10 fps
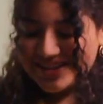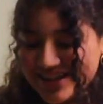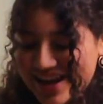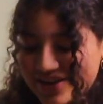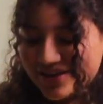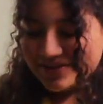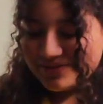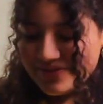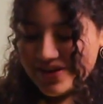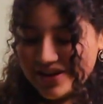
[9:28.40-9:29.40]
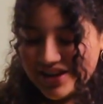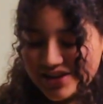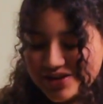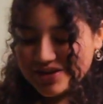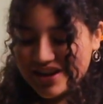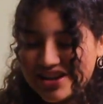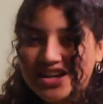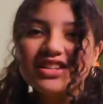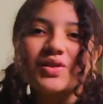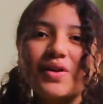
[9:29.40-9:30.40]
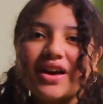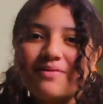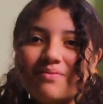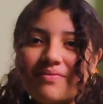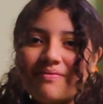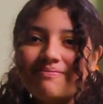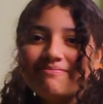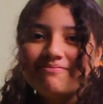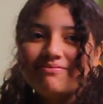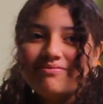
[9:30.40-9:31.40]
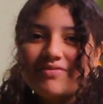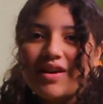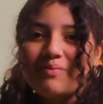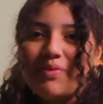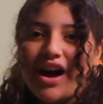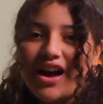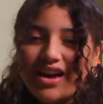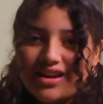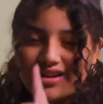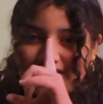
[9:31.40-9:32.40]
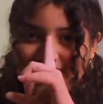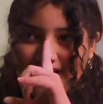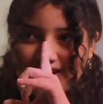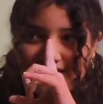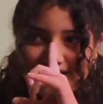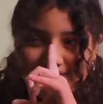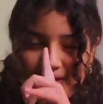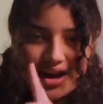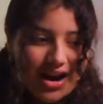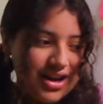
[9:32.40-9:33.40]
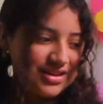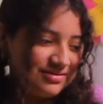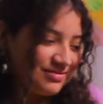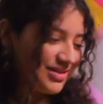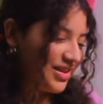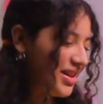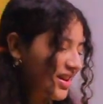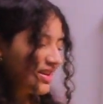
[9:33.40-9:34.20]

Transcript: together, they're like an inch away by my eye. They're like